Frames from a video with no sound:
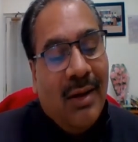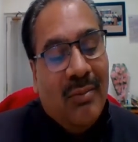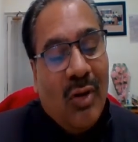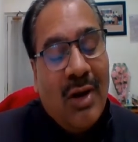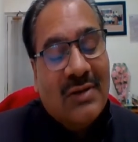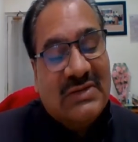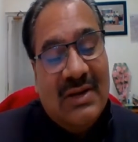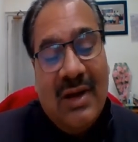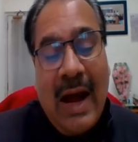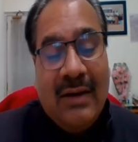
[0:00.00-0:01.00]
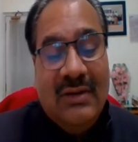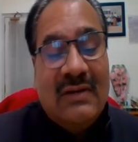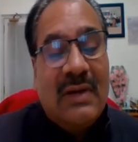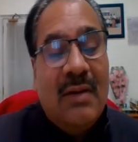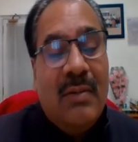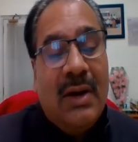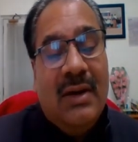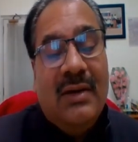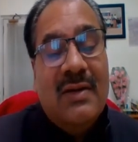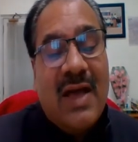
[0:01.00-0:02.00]
because at this level
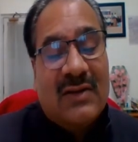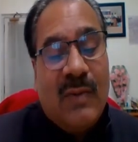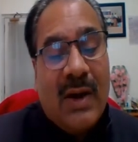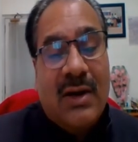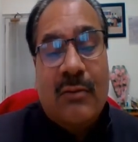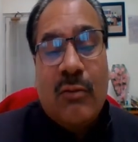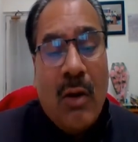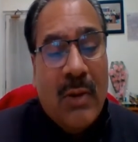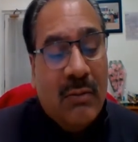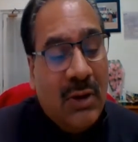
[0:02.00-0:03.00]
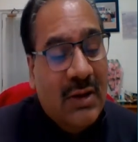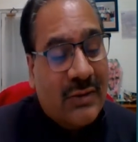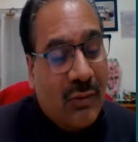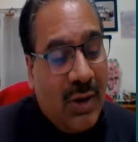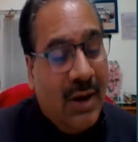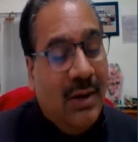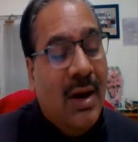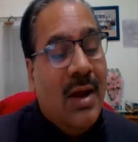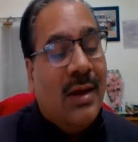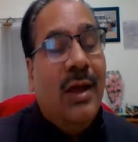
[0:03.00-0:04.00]
it is expected from every student
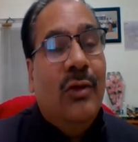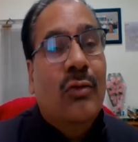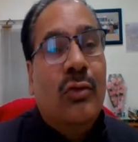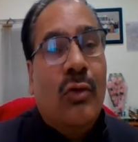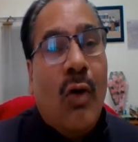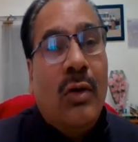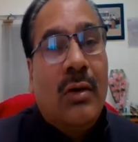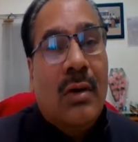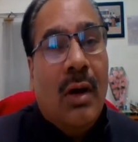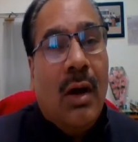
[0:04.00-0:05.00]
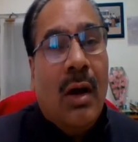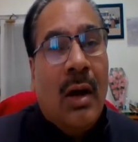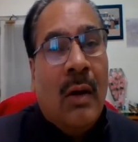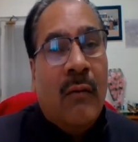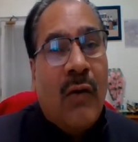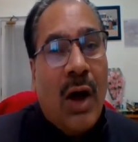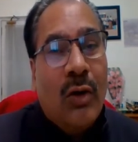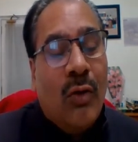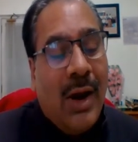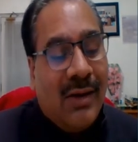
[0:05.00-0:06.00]
you don't
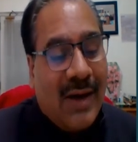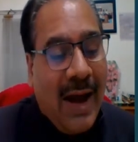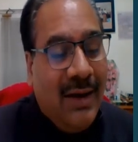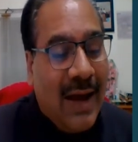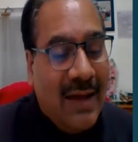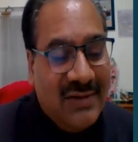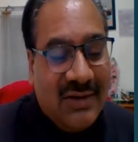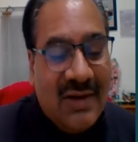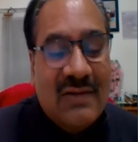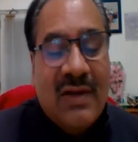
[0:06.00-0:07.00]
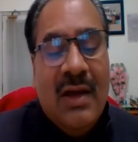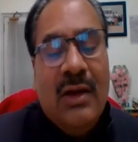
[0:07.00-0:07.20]
follow and write as it is.